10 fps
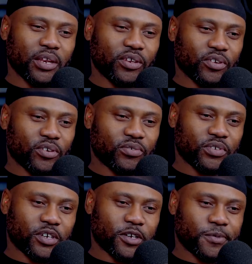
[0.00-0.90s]
You know.
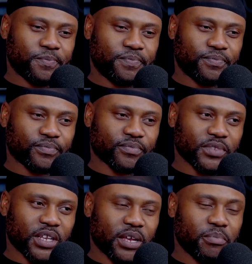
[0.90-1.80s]

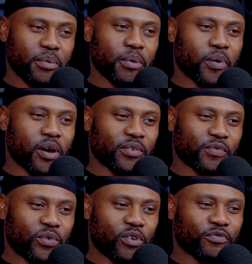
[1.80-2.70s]
And maybe part of
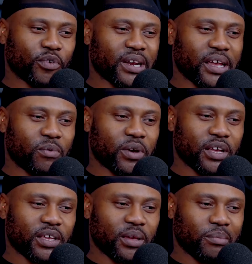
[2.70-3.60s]
what I
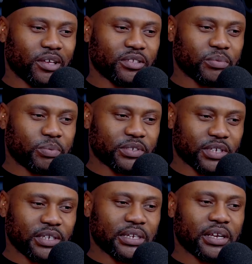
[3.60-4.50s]
came here to
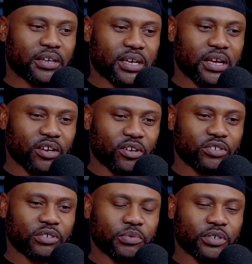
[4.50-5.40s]
present, like, kind of
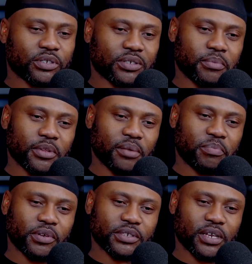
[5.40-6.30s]
contributed to some of that
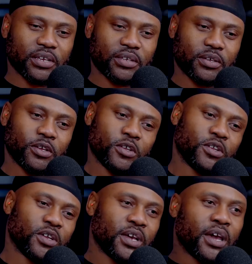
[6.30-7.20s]
because, like,
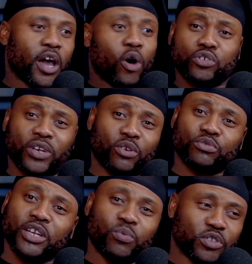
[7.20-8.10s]
also I don't
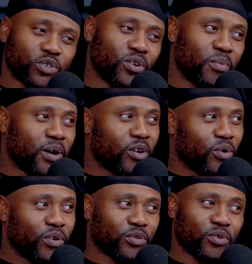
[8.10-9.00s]
think we talk about
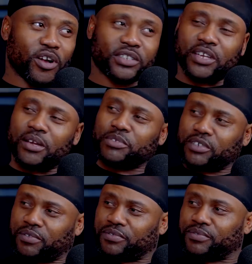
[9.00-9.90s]
going through hard times enough.